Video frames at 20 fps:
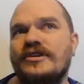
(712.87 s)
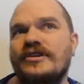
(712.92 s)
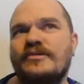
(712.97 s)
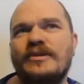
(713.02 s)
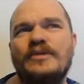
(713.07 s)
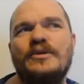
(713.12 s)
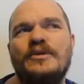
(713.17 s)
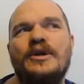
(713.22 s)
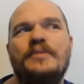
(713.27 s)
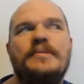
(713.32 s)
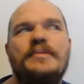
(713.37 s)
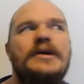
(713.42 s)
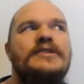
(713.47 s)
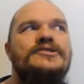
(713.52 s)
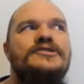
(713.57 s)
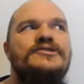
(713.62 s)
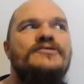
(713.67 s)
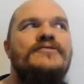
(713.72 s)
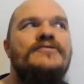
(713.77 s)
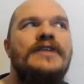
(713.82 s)
We don't want our
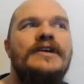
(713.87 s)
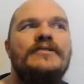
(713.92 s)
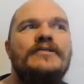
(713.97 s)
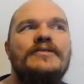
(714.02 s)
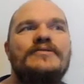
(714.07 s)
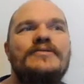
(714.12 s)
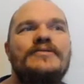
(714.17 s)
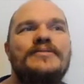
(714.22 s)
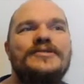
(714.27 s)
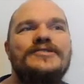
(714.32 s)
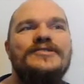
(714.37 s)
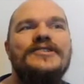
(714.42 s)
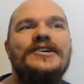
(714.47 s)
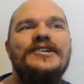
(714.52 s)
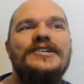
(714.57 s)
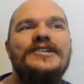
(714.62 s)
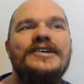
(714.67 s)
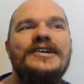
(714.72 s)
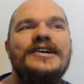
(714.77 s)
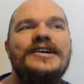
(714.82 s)
parachute firing from the
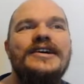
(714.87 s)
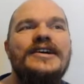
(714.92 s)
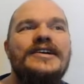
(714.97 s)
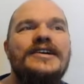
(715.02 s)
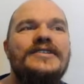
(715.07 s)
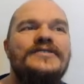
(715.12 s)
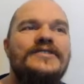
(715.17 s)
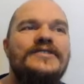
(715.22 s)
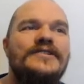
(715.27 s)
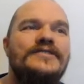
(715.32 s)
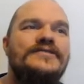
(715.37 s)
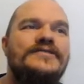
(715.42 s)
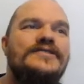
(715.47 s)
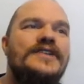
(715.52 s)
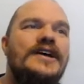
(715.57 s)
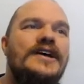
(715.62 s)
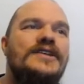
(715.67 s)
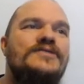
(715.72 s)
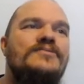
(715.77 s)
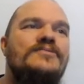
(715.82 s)
start. So
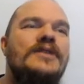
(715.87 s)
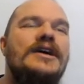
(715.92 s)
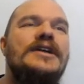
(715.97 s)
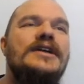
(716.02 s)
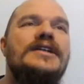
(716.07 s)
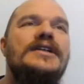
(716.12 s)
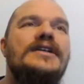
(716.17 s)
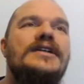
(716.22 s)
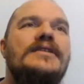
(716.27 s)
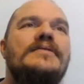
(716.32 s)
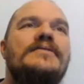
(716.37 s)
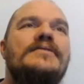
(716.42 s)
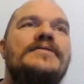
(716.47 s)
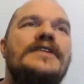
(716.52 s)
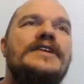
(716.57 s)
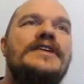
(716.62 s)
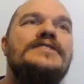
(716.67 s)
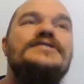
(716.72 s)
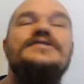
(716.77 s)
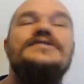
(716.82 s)
stage one,
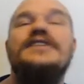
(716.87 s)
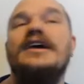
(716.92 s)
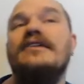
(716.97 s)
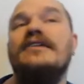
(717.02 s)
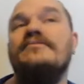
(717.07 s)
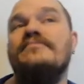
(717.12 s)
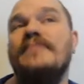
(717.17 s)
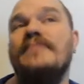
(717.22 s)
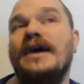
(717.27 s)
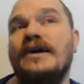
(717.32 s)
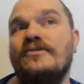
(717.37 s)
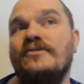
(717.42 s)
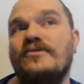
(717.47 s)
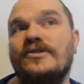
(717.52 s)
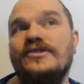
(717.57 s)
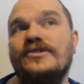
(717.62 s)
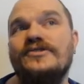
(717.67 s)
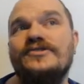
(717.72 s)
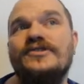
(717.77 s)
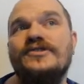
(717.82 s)
stages count
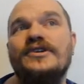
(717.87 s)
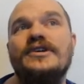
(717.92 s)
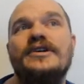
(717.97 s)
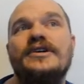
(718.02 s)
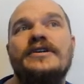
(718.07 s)
backwards.